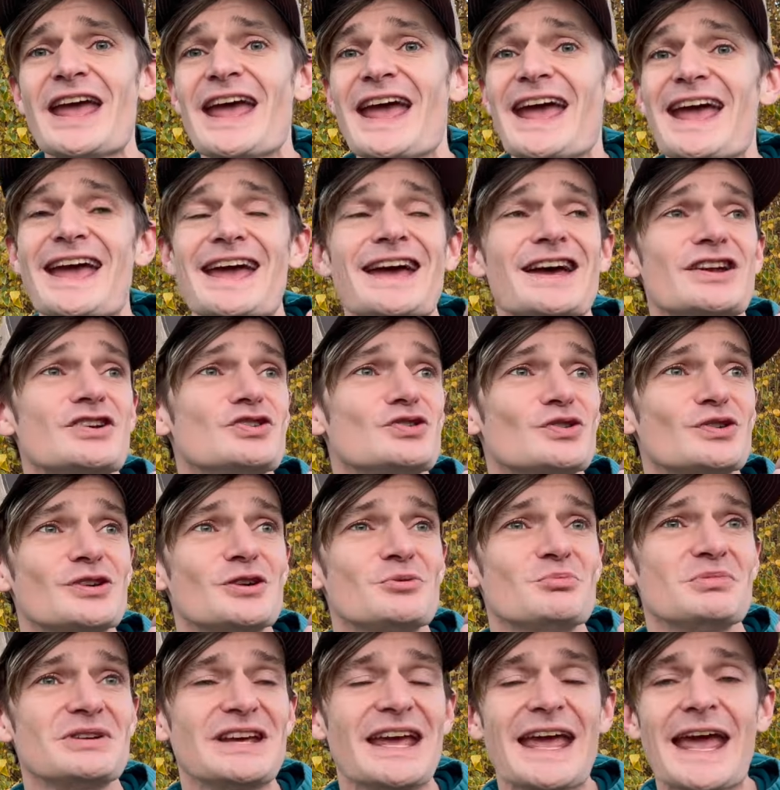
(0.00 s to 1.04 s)
and you're going to
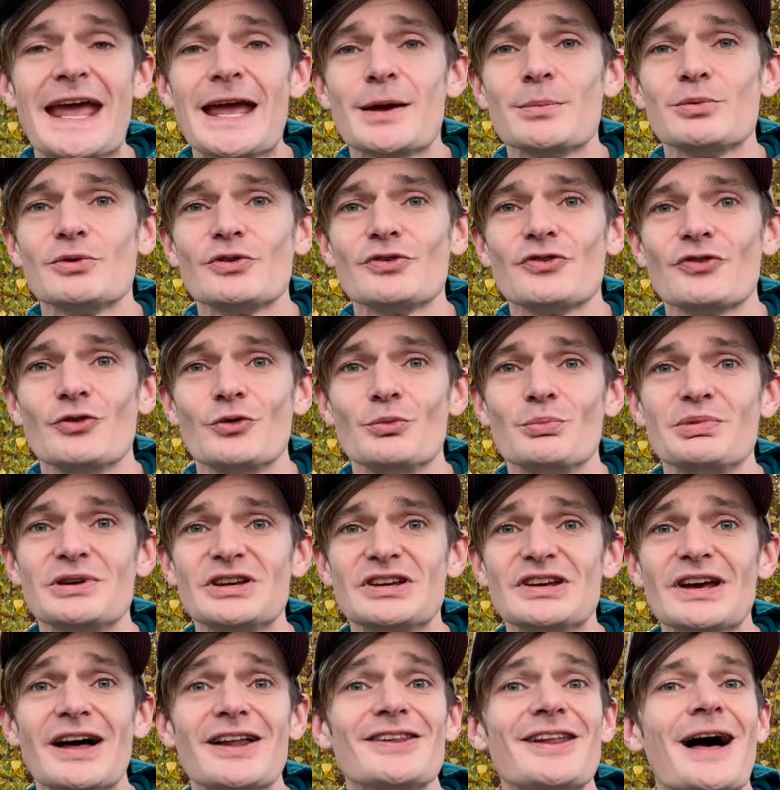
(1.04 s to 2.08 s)
be able to
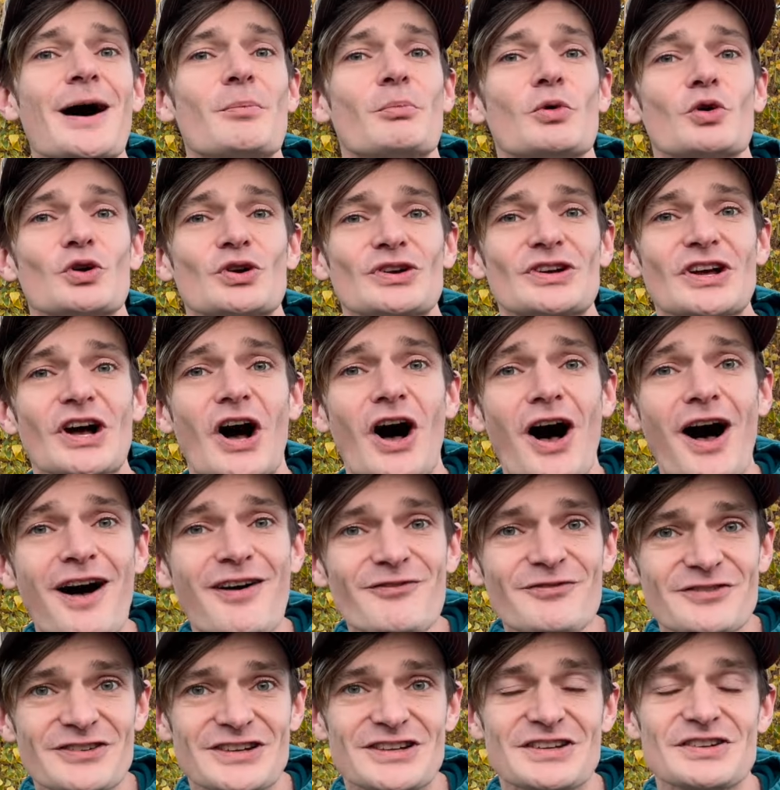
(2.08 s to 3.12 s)
be a lot more
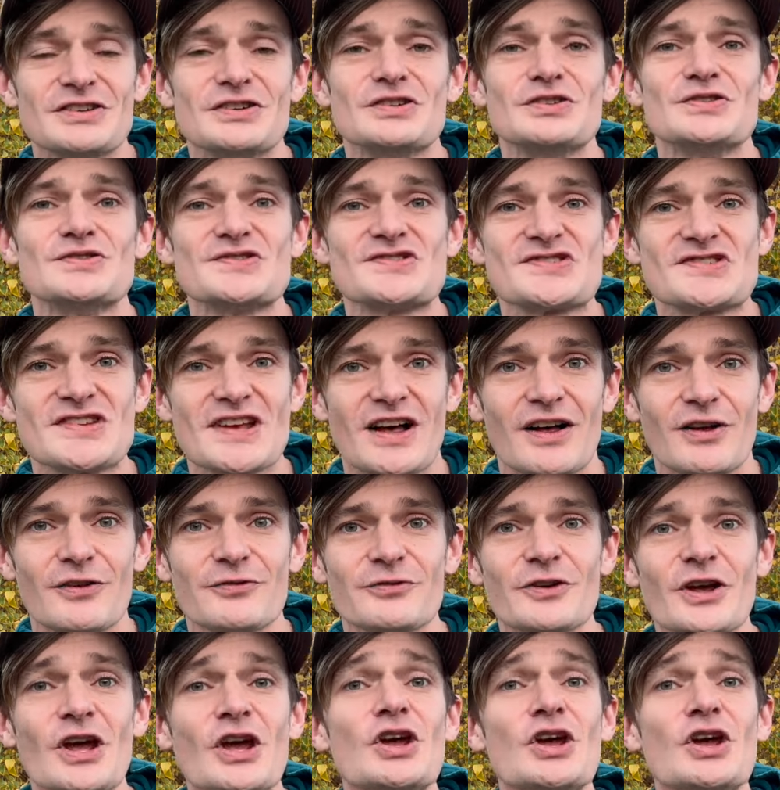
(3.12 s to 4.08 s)
confident in yourself